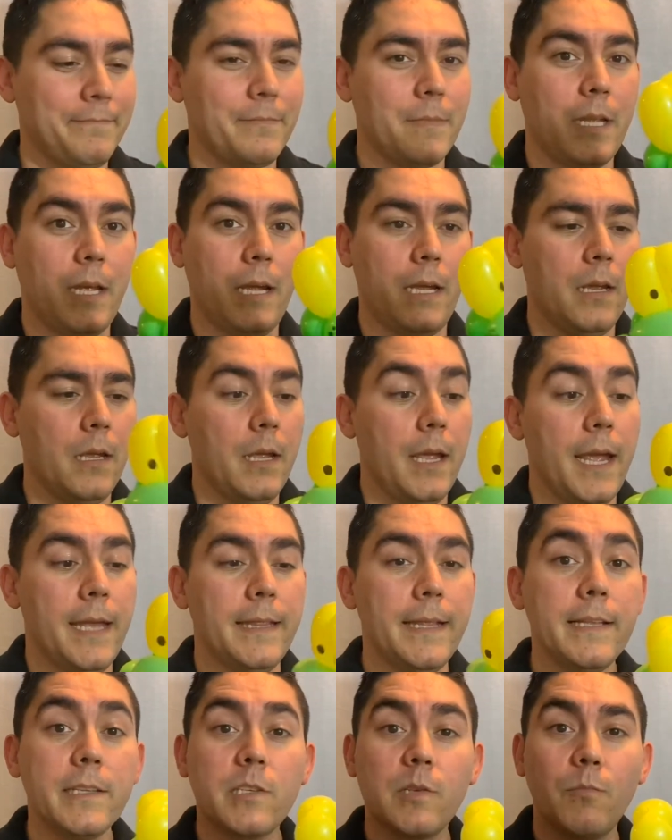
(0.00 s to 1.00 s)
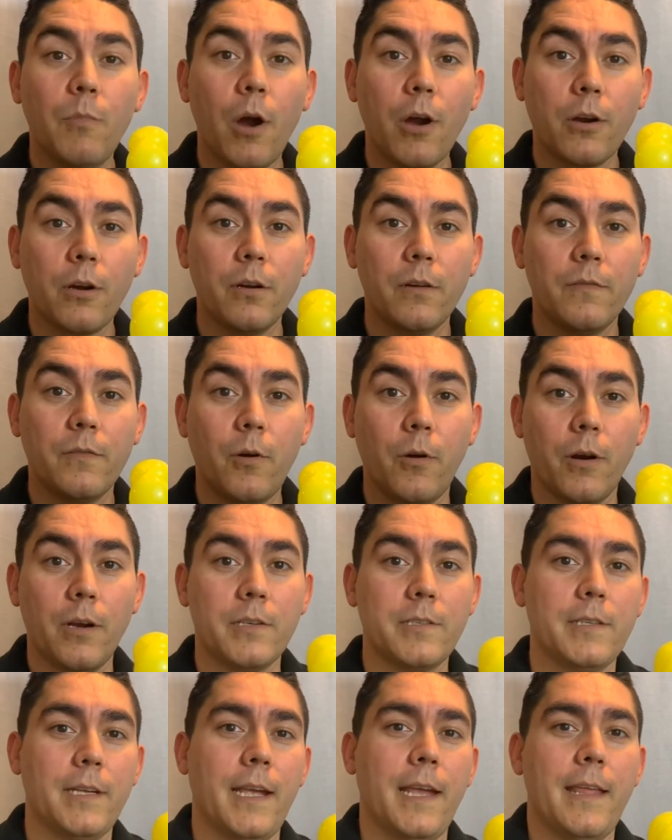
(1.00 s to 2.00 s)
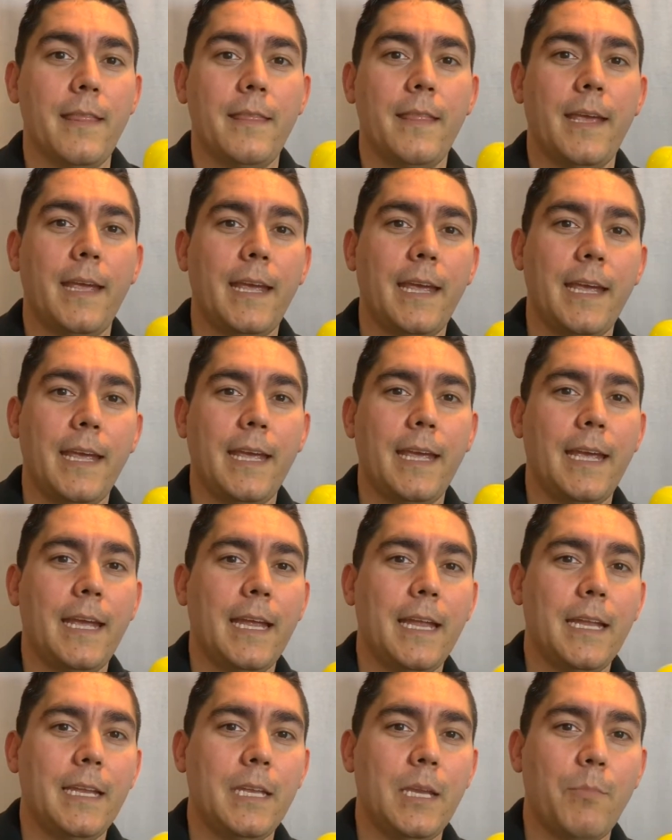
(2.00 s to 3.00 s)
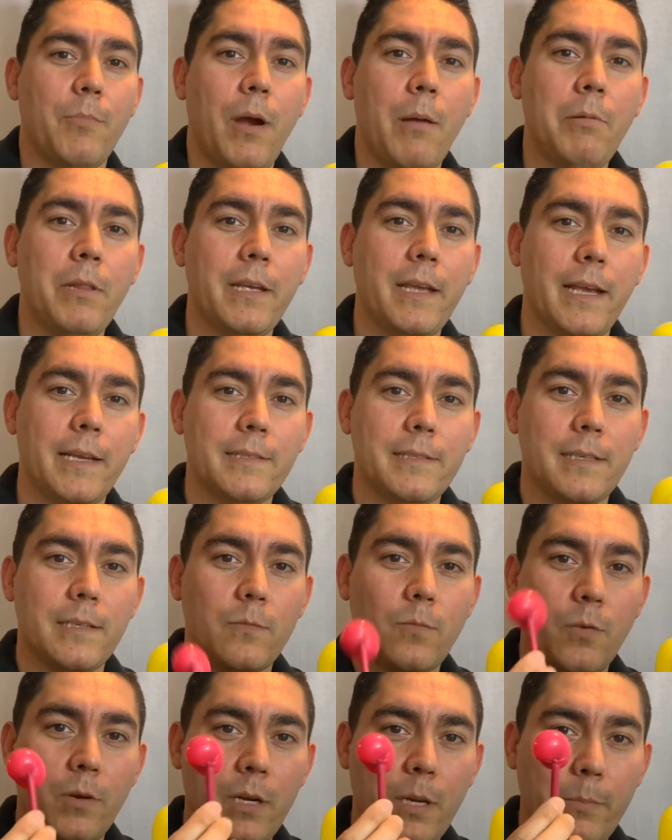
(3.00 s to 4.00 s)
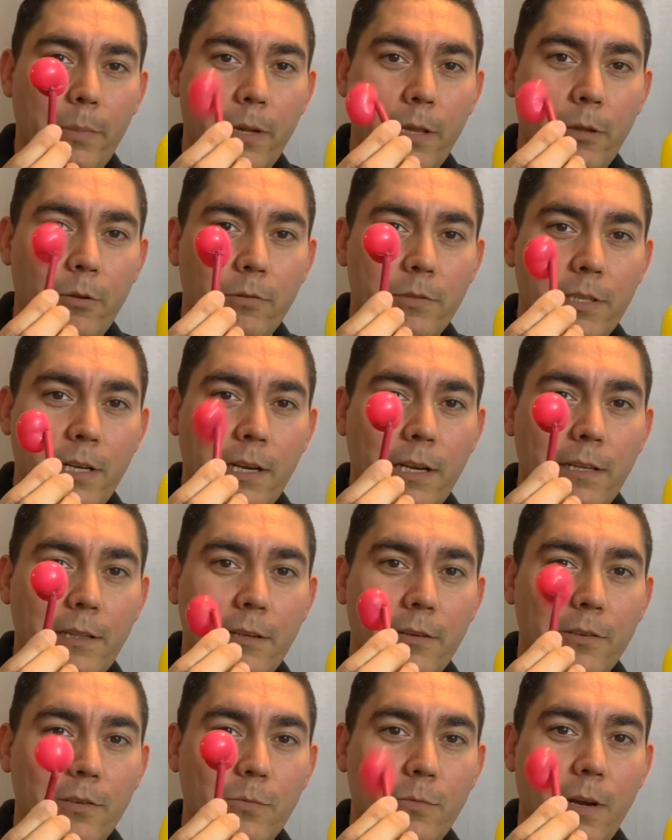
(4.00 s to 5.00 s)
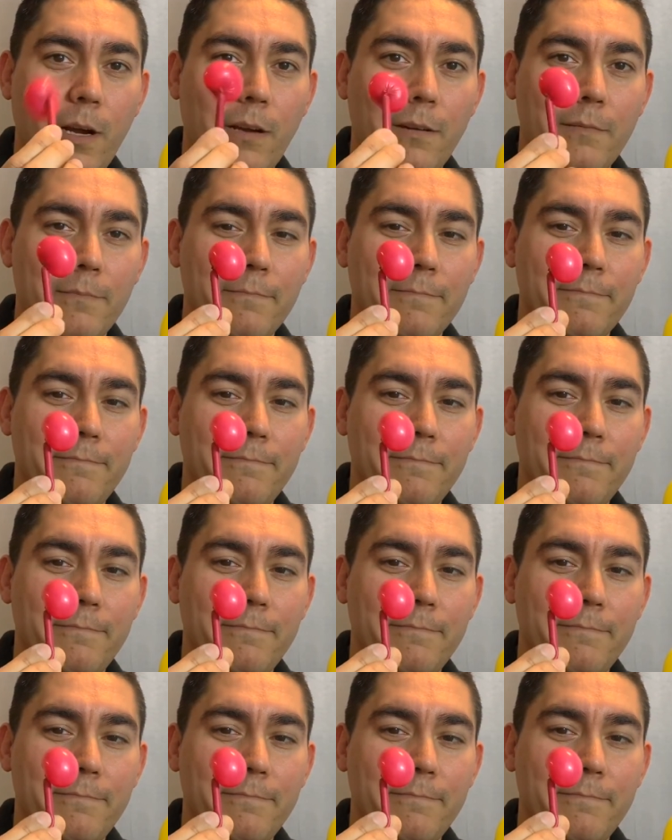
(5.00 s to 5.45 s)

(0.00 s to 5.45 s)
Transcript: Okay, and then some marker, of course. And then, you probably guessed it, we're gonna put a little tongue in there as well.